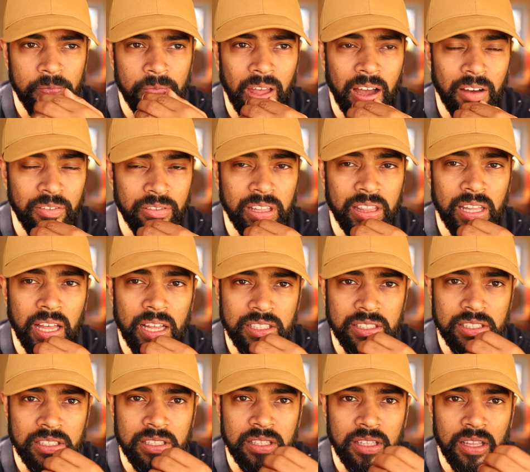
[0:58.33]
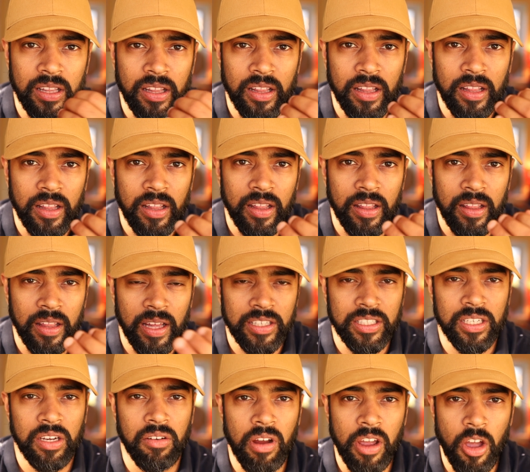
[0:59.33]
I think that's
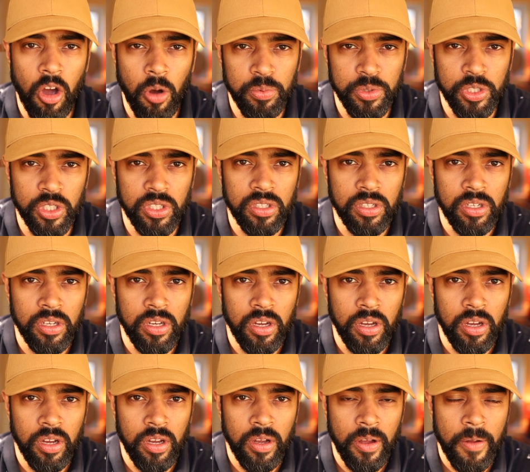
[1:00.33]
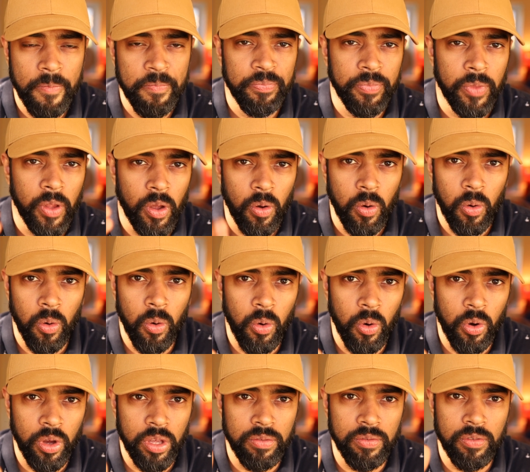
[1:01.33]
a great option.
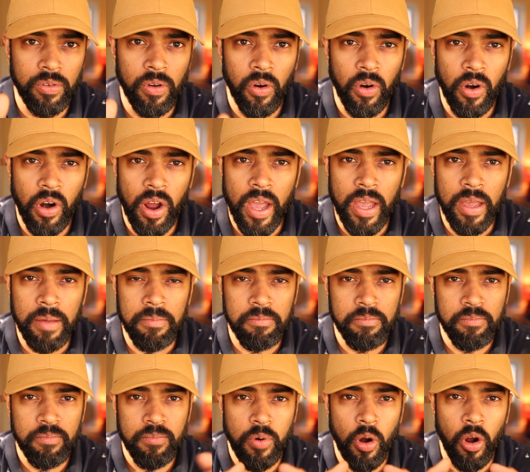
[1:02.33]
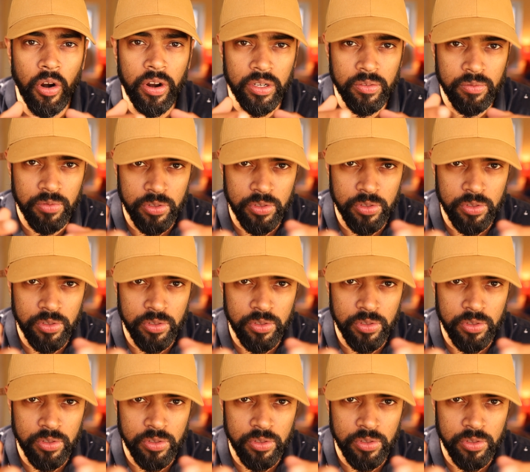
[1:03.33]
Or if you're a product